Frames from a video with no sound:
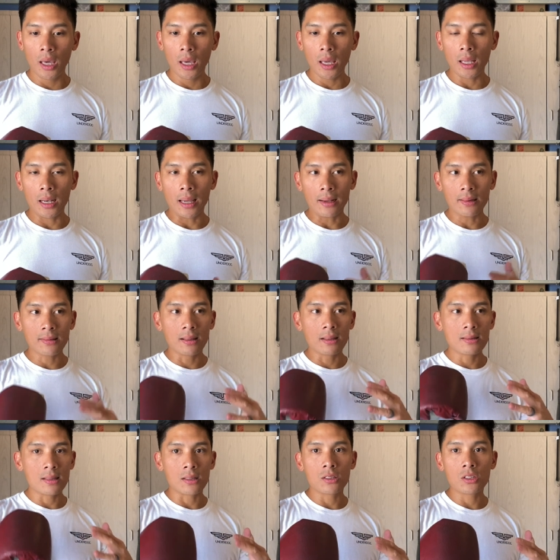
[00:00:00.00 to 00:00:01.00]
an excellent
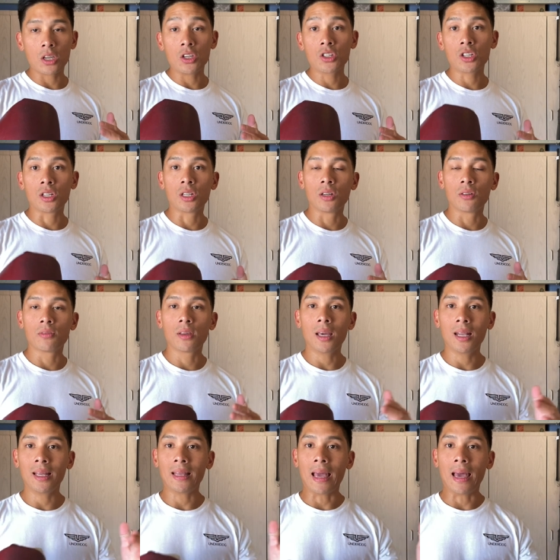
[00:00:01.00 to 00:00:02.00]
sensation of
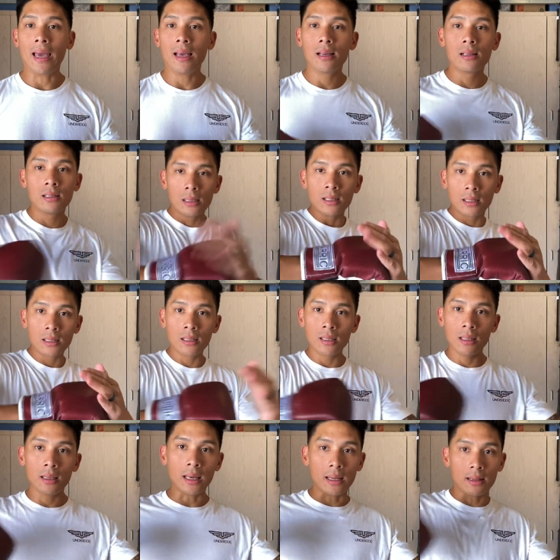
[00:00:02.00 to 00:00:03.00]
getting that
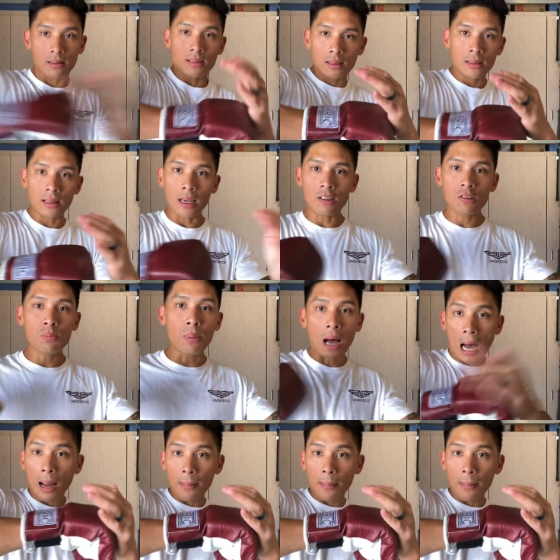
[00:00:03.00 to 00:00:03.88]
that nice pop